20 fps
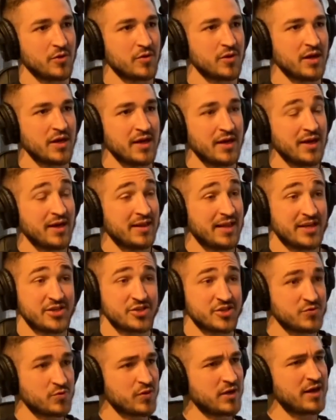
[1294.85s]
And that's
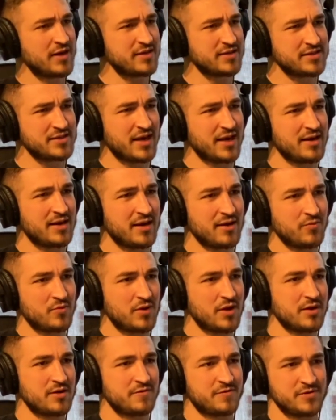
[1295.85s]
just what I decided I
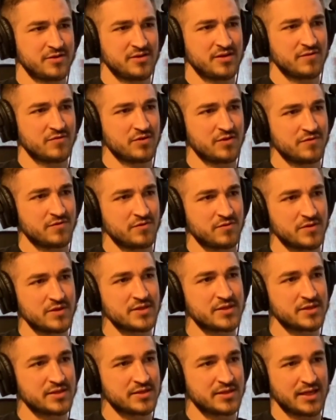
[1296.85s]
want it for several different
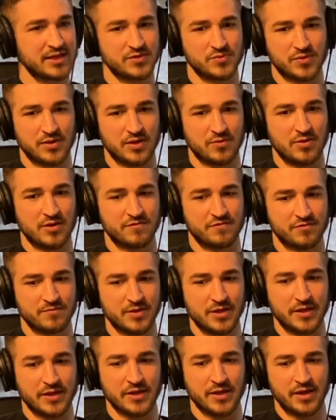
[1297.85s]
reasons. That's what I want for
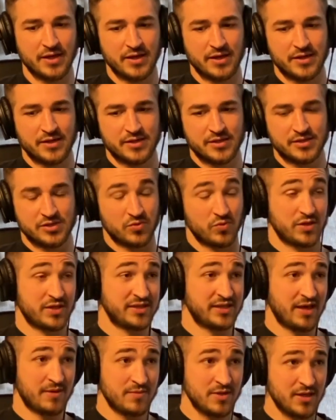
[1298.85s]
me. So what does
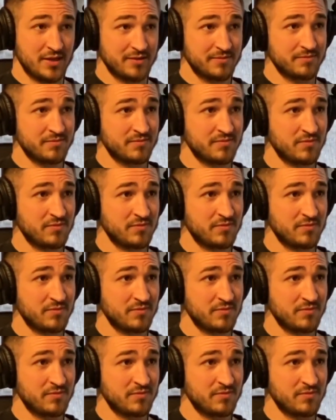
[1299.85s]
that mean?